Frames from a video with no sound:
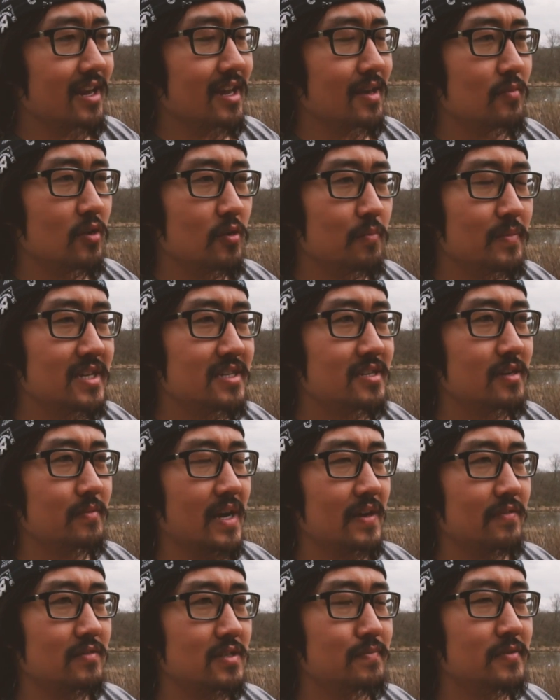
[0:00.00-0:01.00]
any momentum
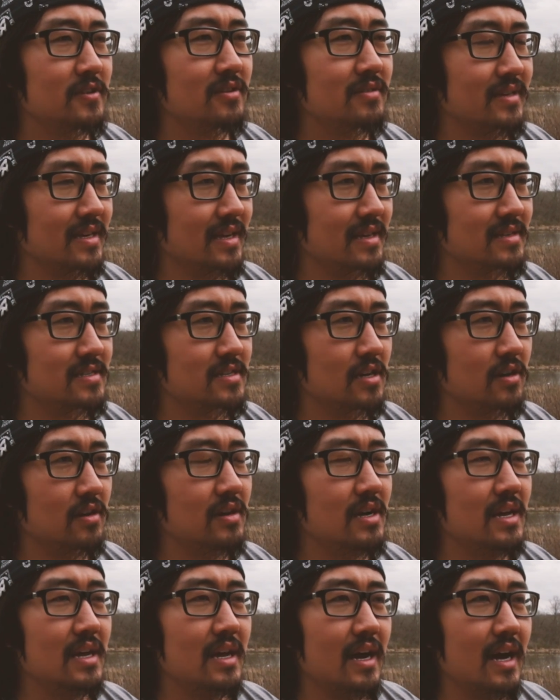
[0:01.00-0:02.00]
I was building. And so
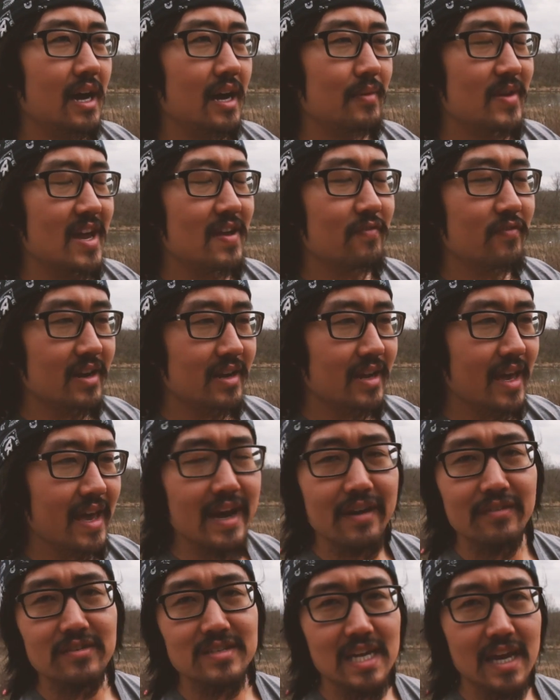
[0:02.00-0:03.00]
every day
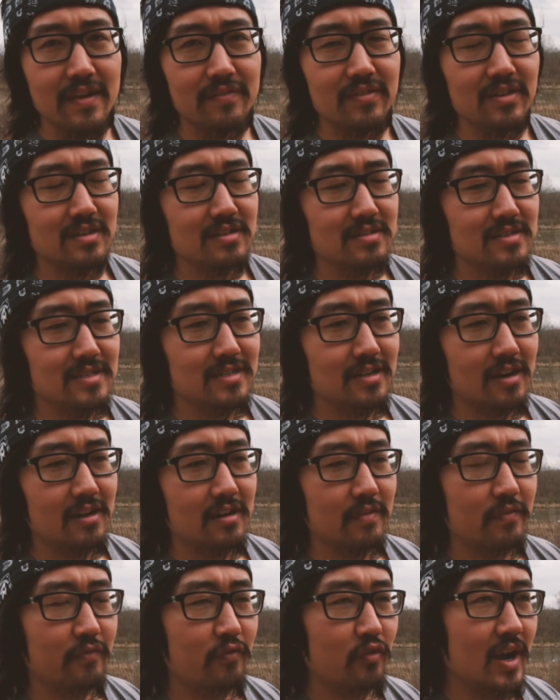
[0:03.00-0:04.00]
I was having to
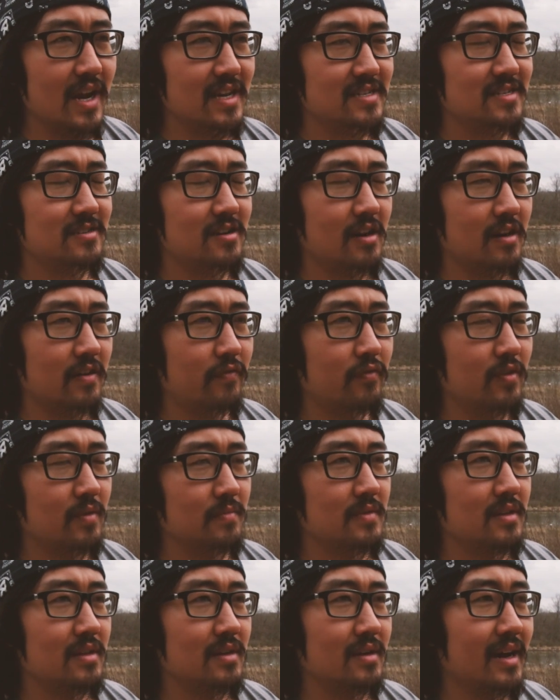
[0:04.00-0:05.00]
start fresh, start
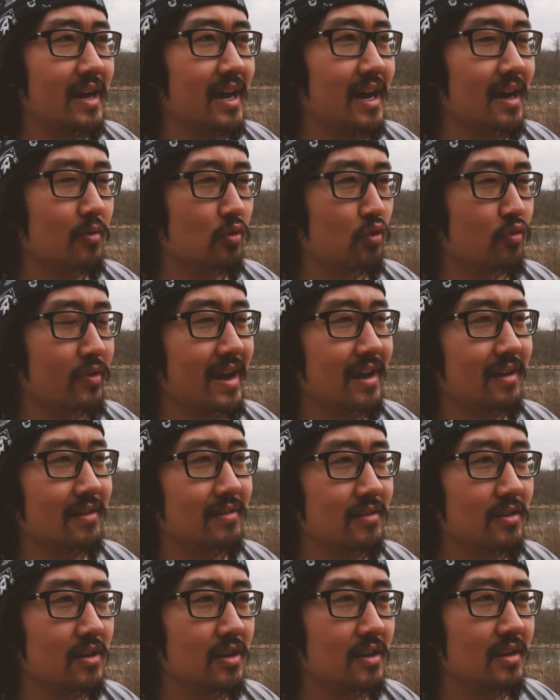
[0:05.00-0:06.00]
from
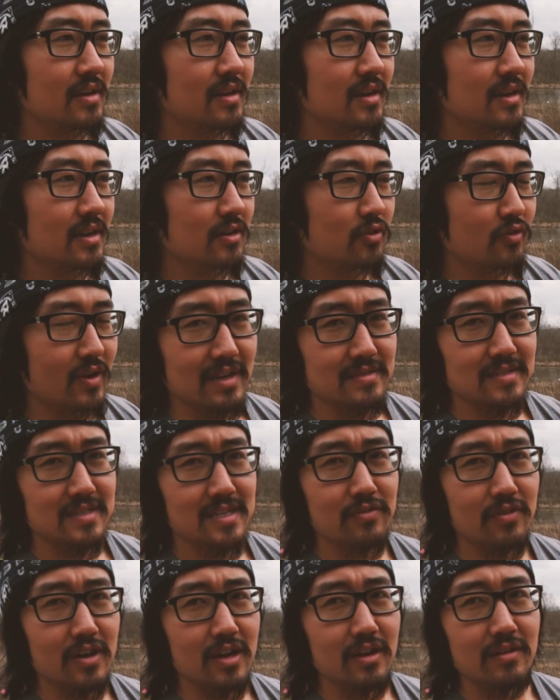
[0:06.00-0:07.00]
ground
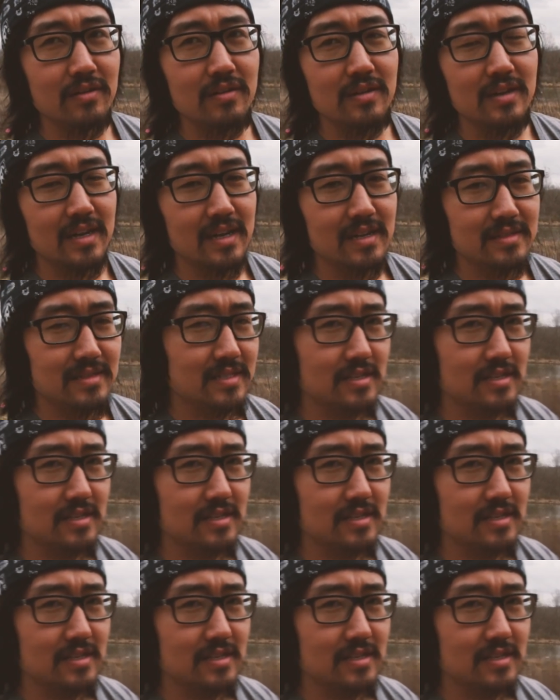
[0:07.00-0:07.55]
zero. And